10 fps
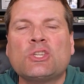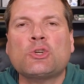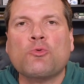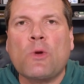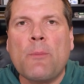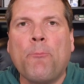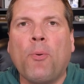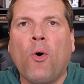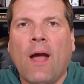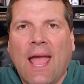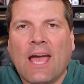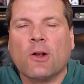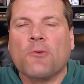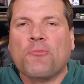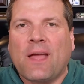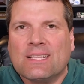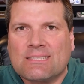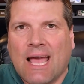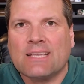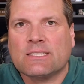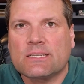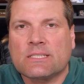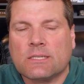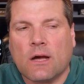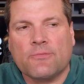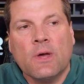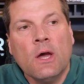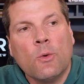Triple header, fantastic stuff.